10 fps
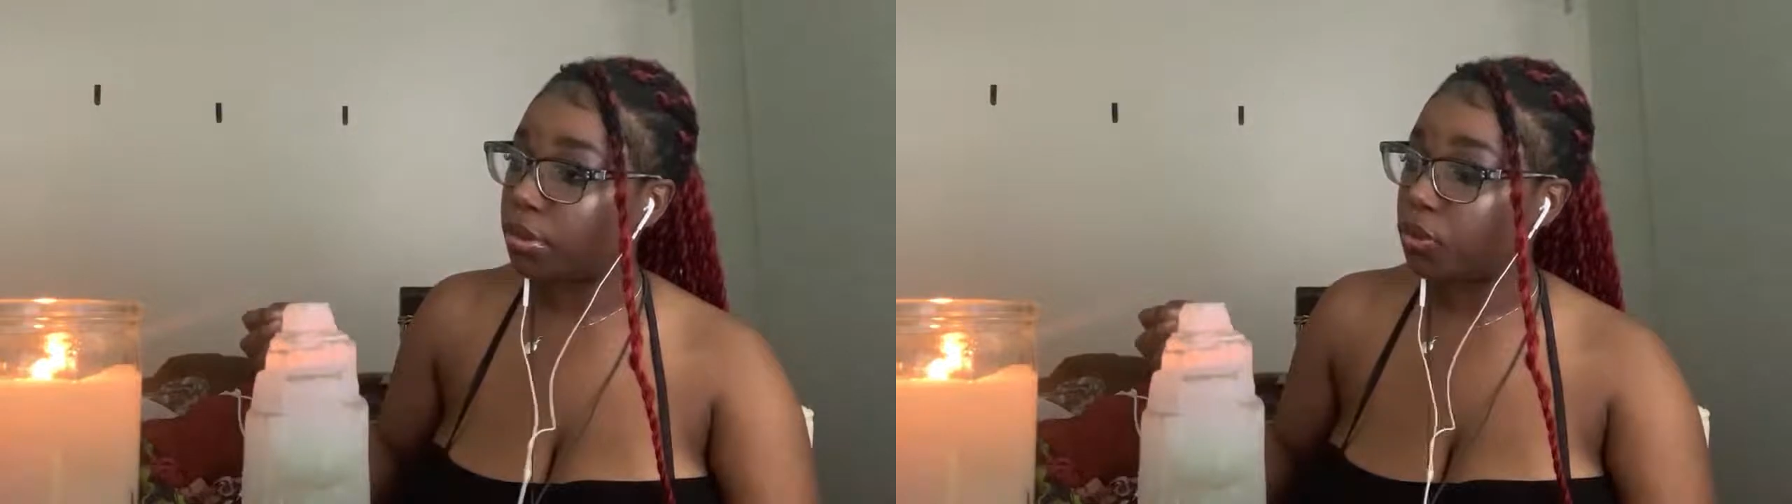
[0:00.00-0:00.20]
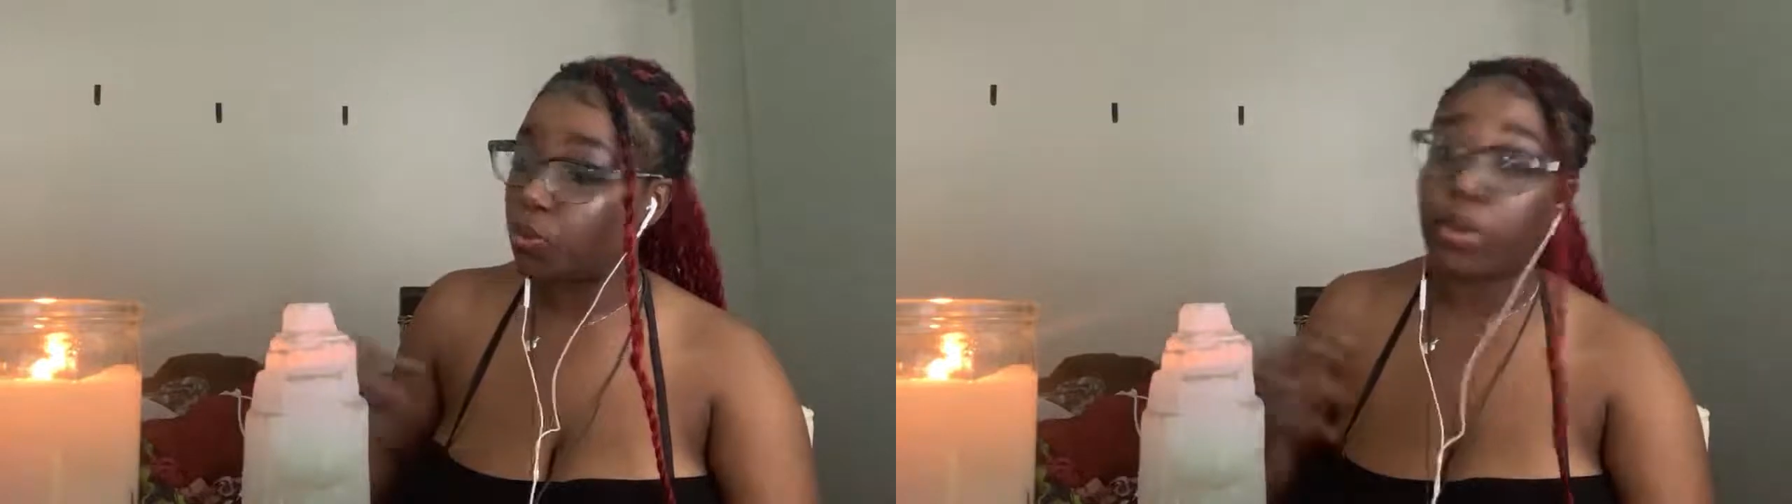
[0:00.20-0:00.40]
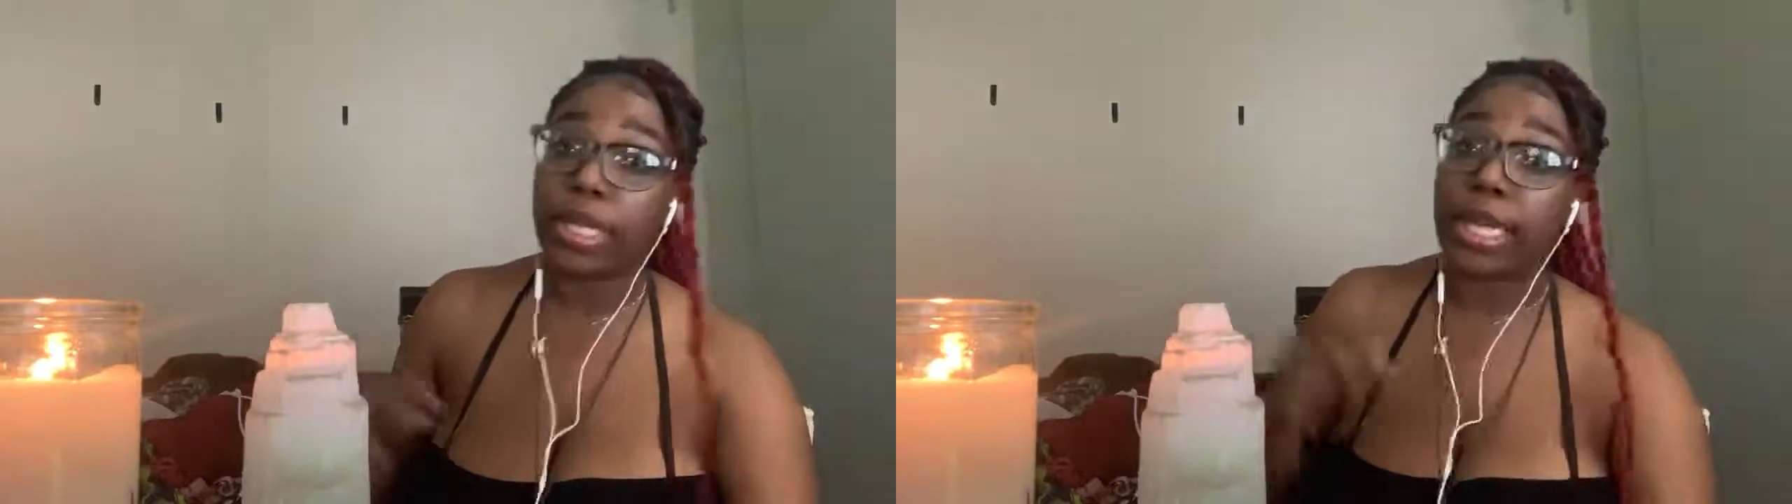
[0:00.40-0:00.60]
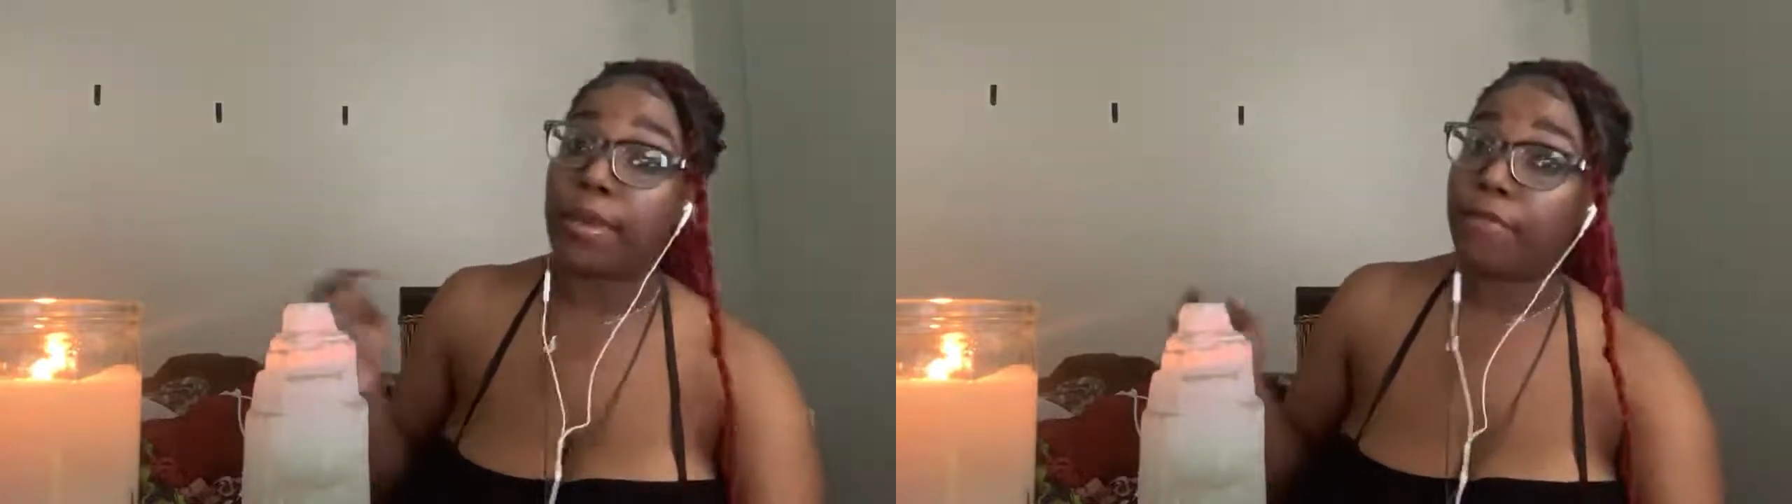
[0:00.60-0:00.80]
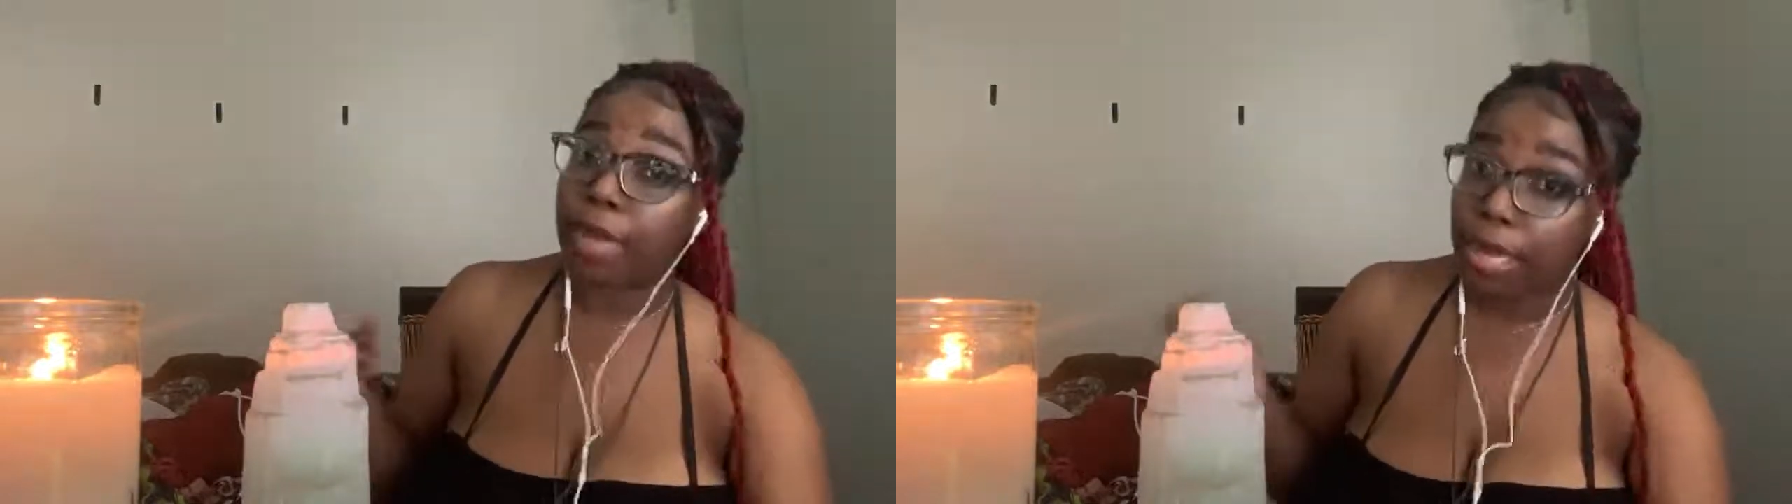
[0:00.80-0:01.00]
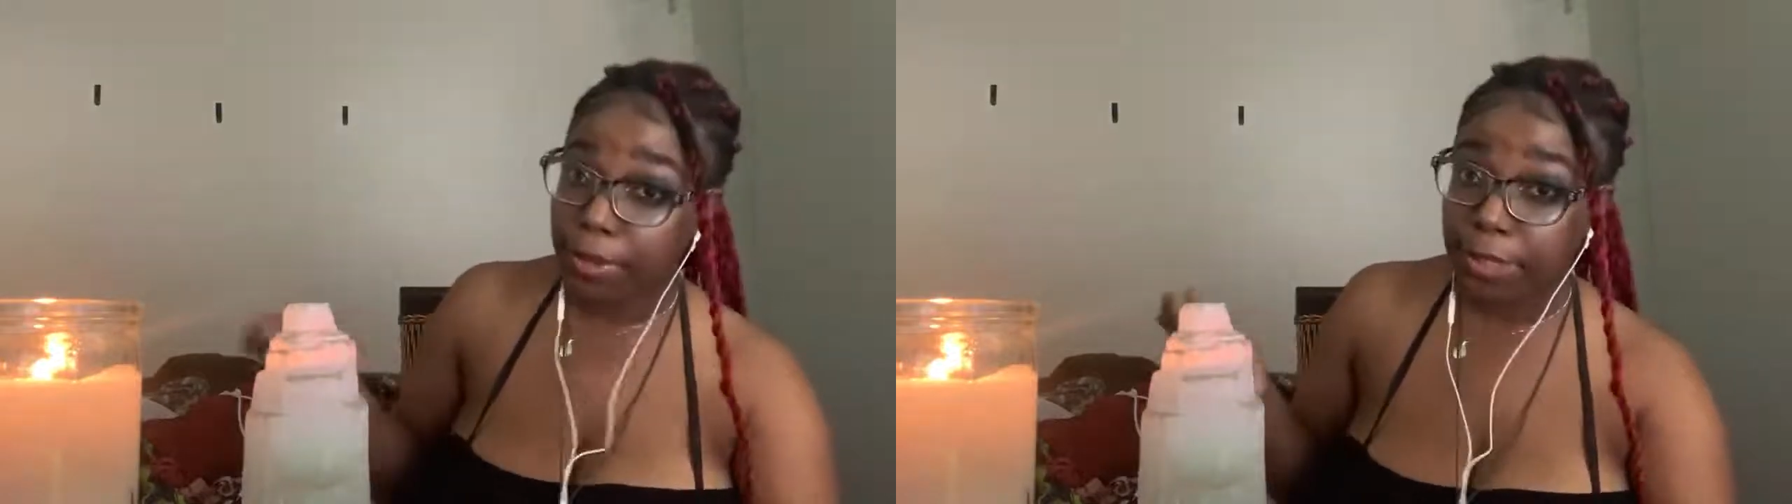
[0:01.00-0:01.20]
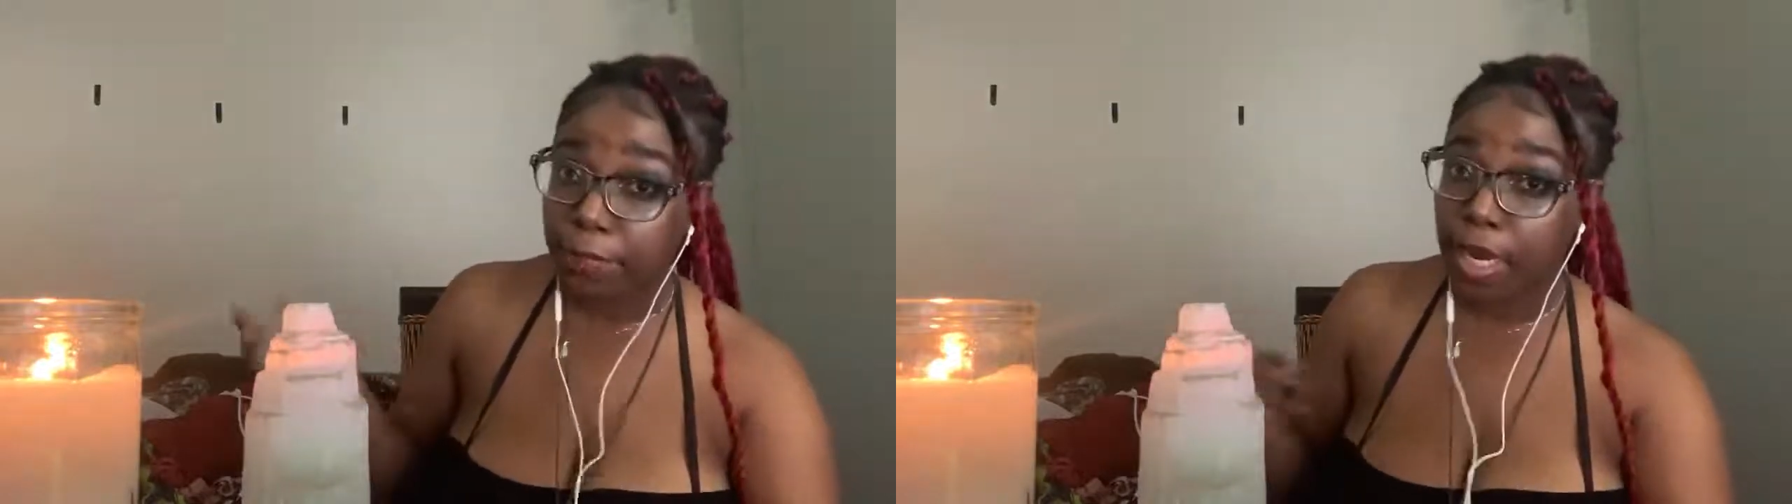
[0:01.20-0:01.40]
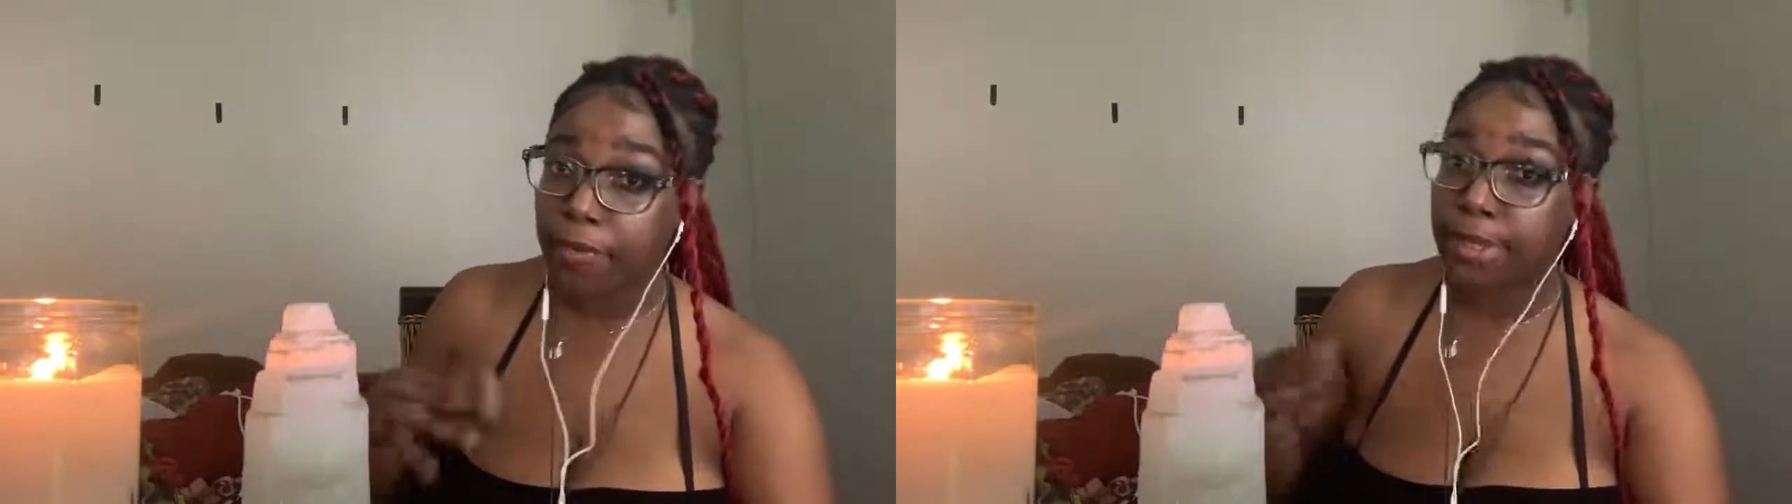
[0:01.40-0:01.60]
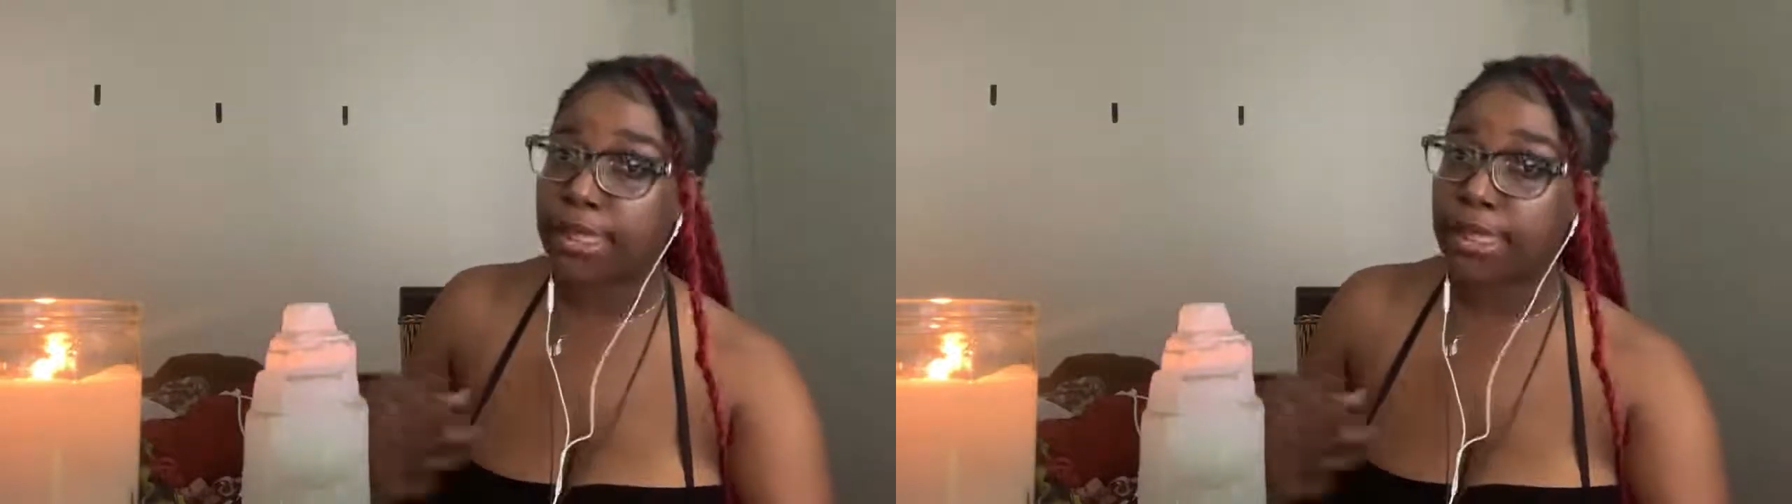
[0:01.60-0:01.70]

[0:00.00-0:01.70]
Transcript: really a virus,